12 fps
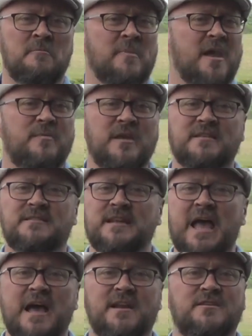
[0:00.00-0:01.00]
Maybe it's
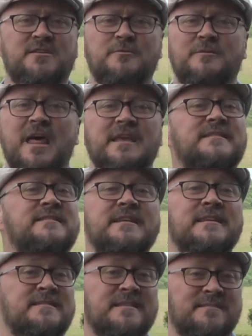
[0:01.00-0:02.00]
an attitude like
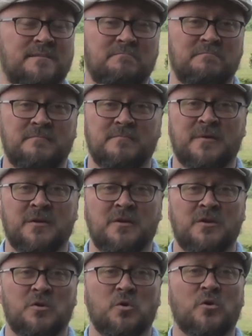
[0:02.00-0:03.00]
cynicism
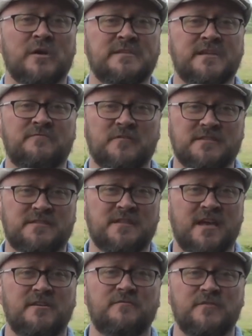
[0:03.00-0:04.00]
or indifference
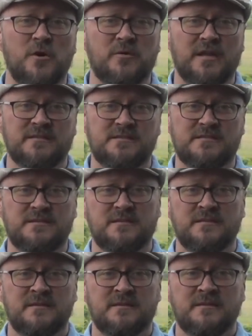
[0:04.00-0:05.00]
that you've noticed.
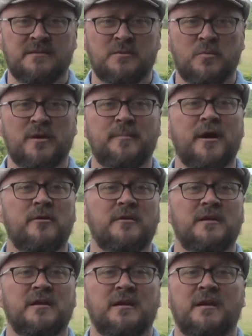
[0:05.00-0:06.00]
What
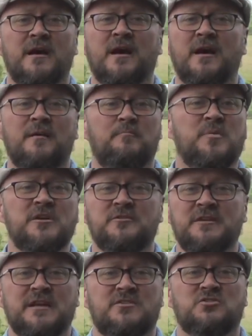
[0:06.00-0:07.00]
about
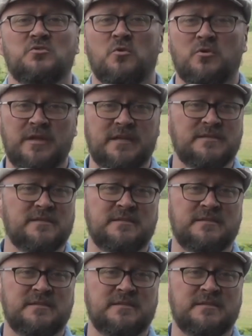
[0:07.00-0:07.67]
bitterness or